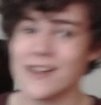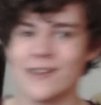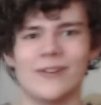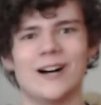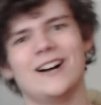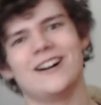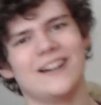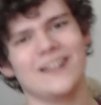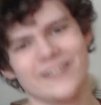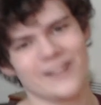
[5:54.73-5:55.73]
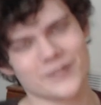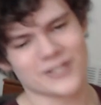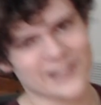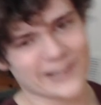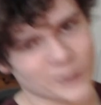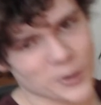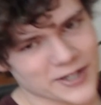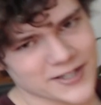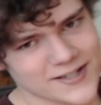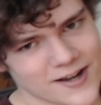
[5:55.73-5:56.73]
but, you know, just like clothing
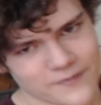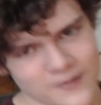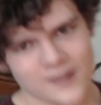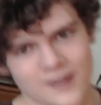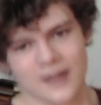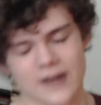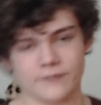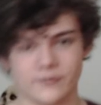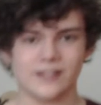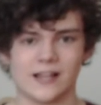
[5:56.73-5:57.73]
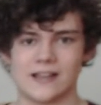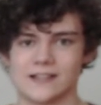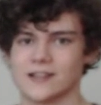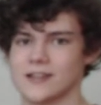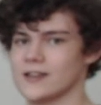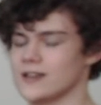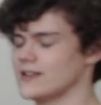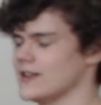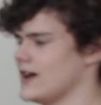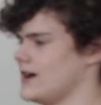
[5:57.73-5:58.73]
and stuff. And I realized
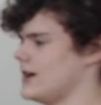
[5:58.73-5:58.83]
that,